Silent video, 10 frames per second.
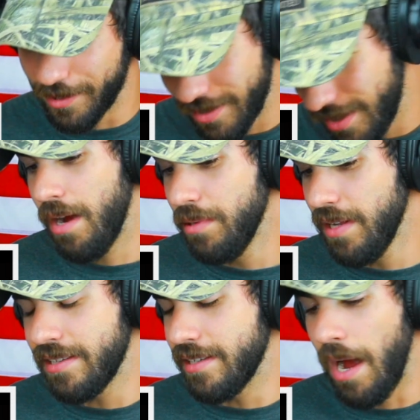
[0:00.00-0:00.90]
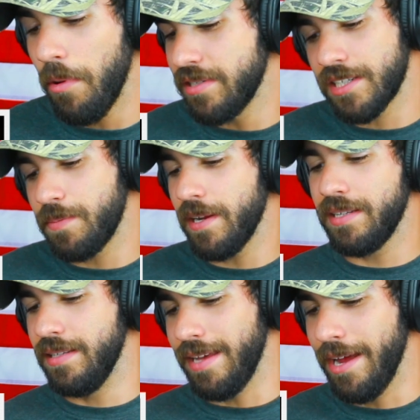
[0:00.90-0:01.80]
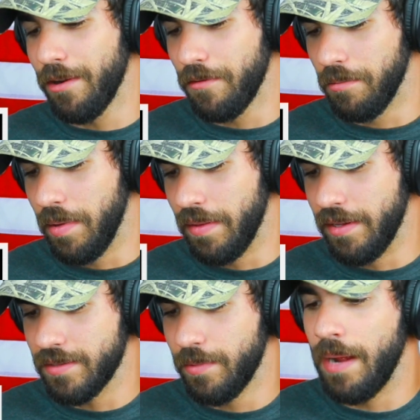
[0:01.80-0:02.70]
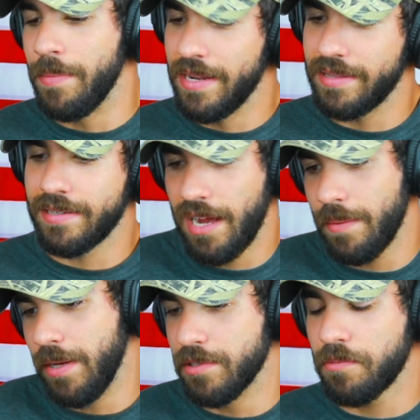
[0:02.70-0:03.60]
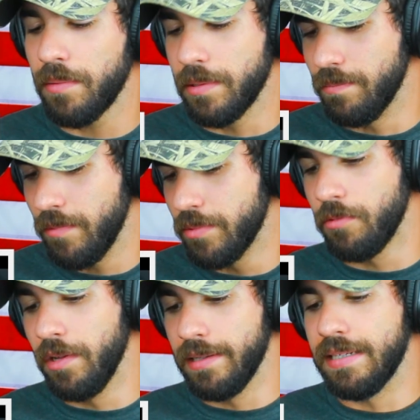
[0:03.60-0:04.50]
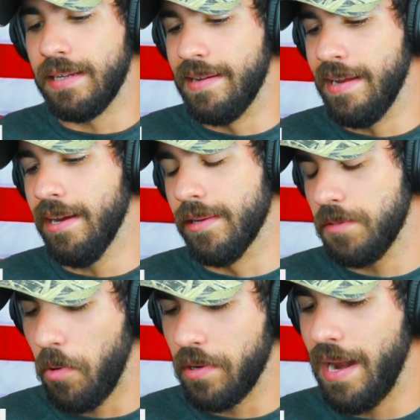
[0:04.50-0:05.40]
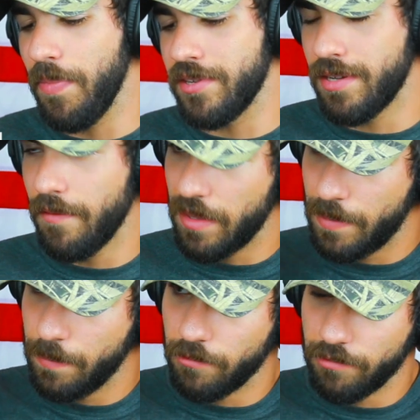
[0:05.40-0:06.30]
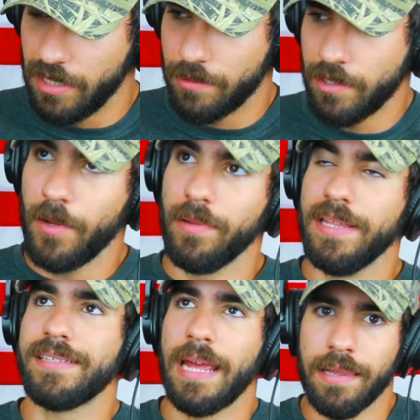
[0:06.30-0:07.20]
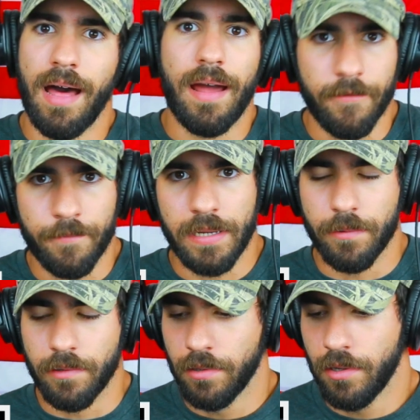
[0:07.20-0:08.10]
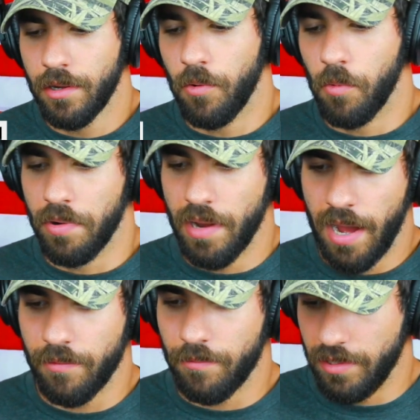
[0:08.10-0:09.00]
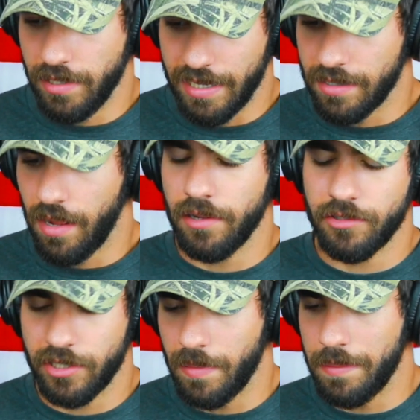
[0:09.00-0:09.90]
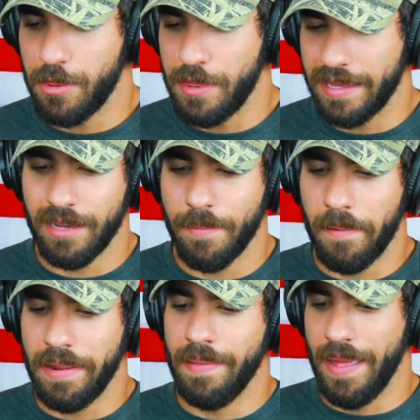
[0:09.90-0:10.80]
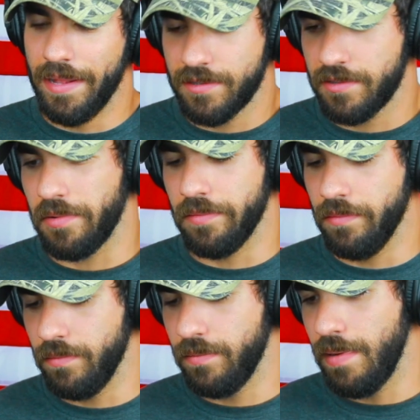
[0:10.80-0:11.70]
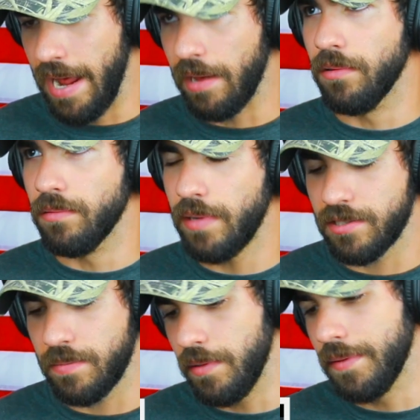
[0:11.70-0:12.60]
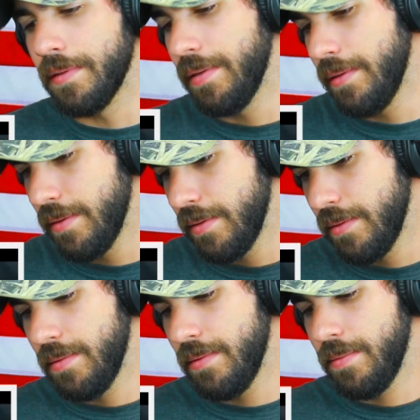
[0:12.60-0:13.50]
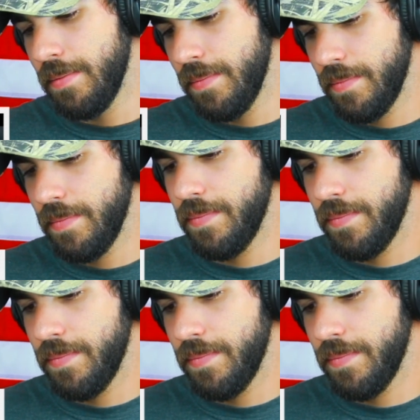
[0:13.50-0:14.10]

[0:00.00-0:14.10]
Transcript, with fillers: but I really liked it. I wasn't expecting this angle from him on this, but I mean, at the time, it was probably, it was really needed to hear. He's pointing out the stuff that people really, or at least a lot of people, were not really acknowledging or maybe thinking about in that certain angle, I suppose. Tell him go to hell,